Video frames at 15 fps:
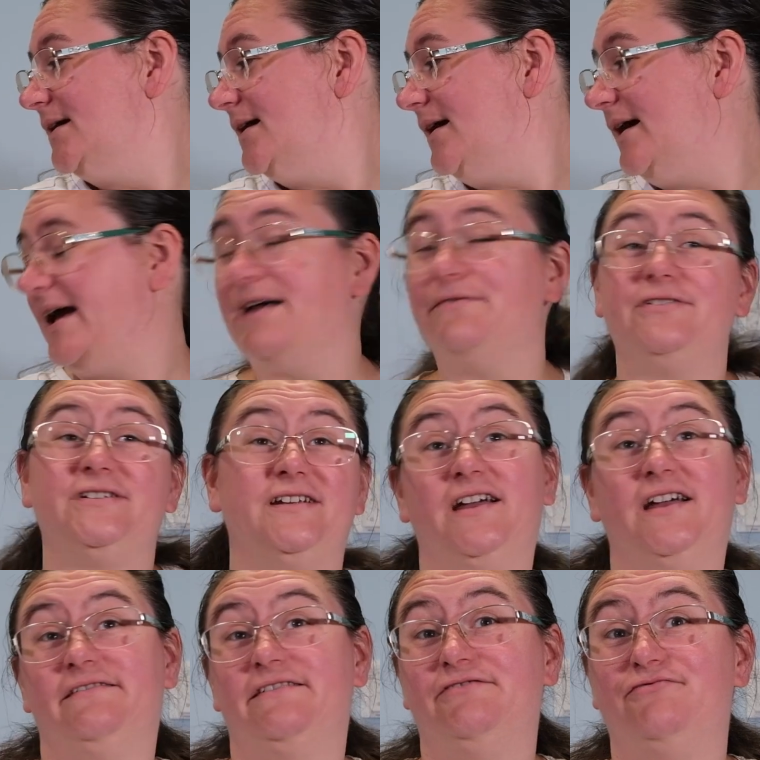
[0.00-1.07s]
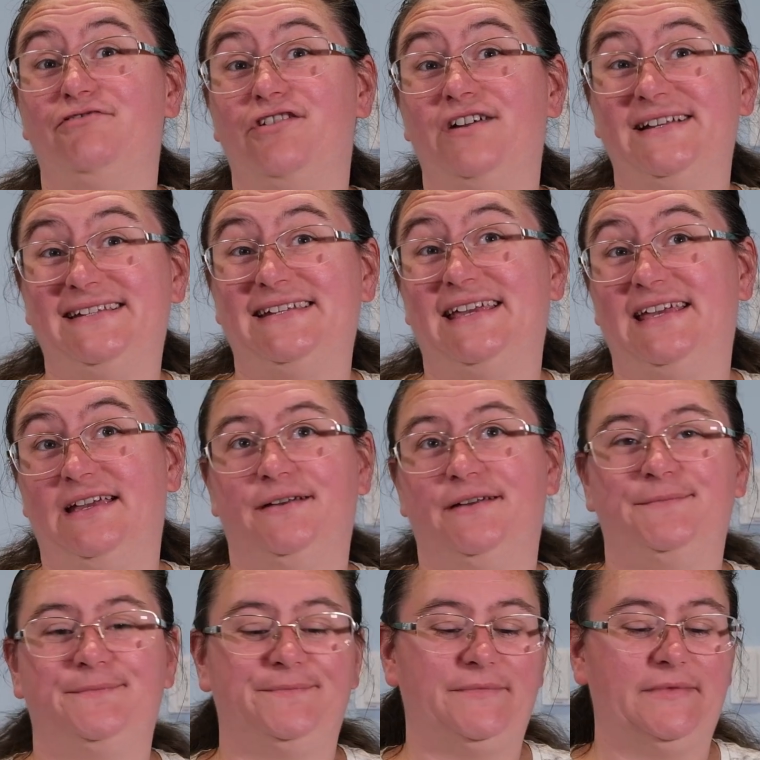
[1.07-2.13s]
I have a diary right here.
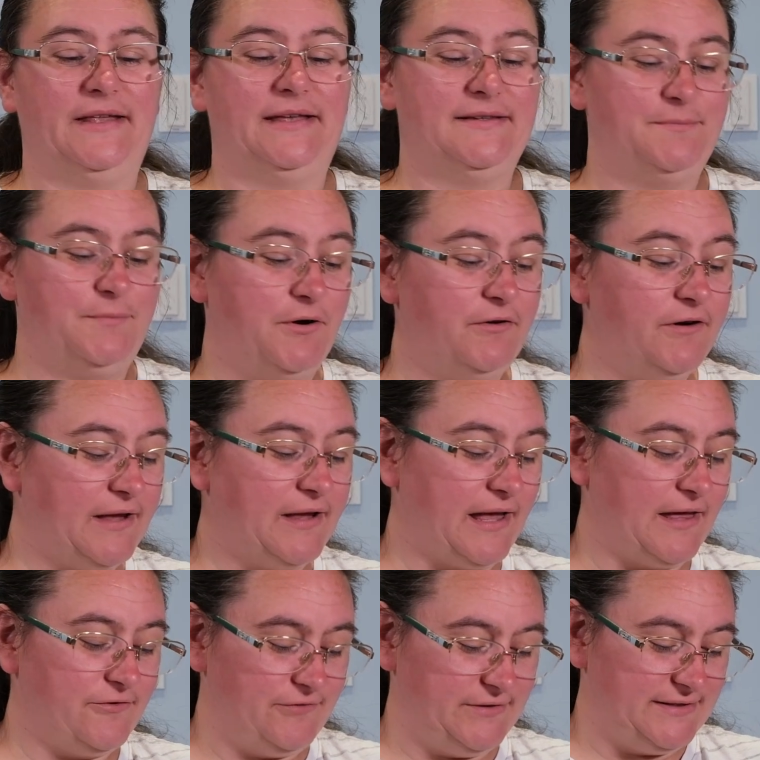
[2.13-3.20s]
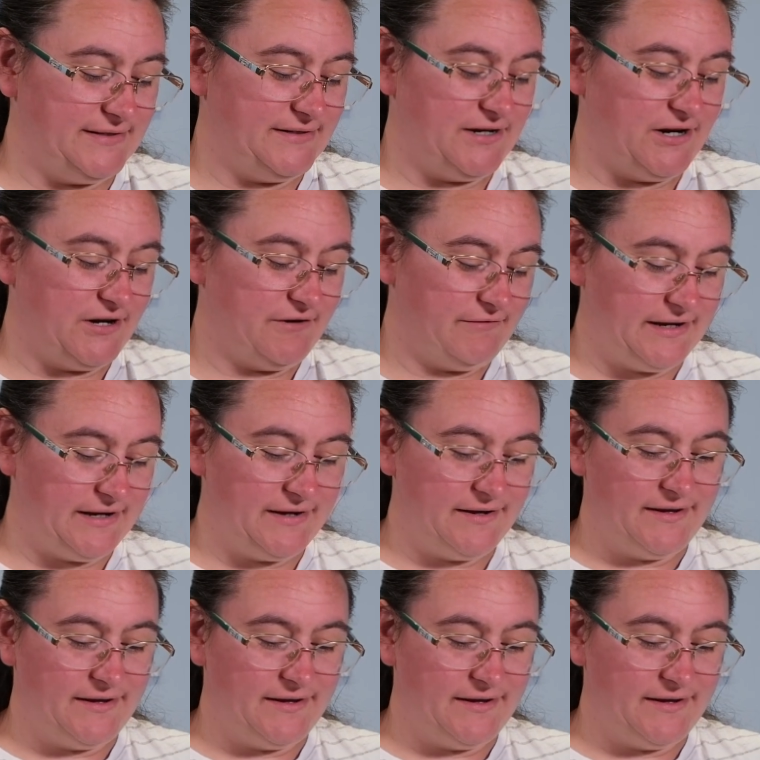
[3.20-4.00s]
Let's borrow Katherine's diary.